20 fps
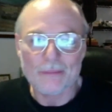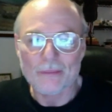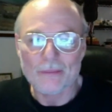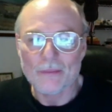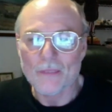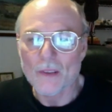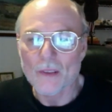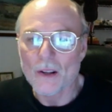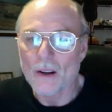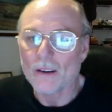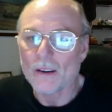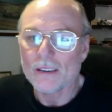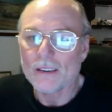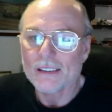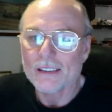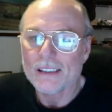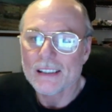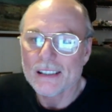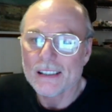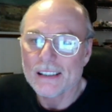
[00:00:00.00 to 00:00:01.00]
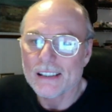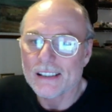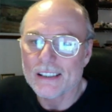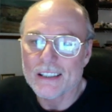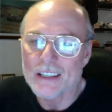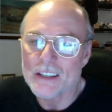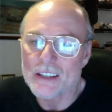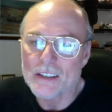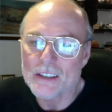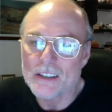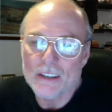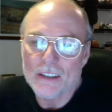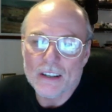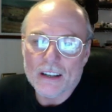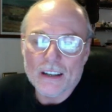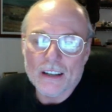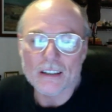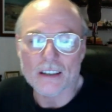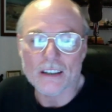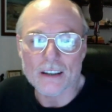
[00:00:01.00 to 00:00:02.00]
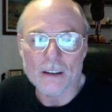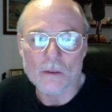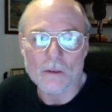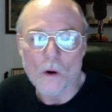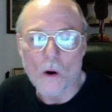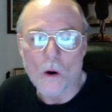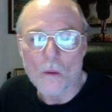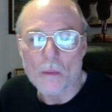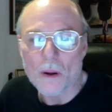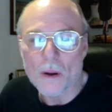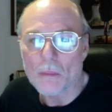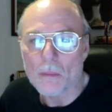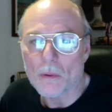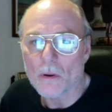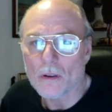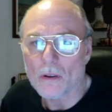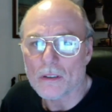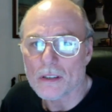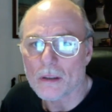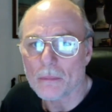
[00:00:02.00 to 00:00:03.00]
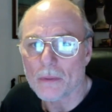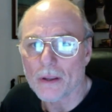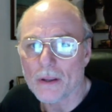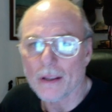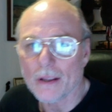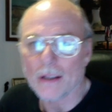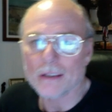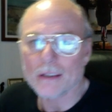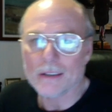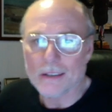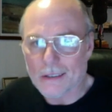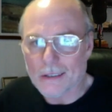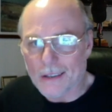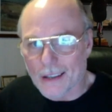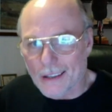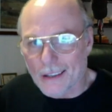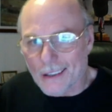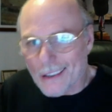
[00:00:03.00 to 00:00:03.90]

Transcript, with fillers: You know, it's easier to, to enroll people in something that's that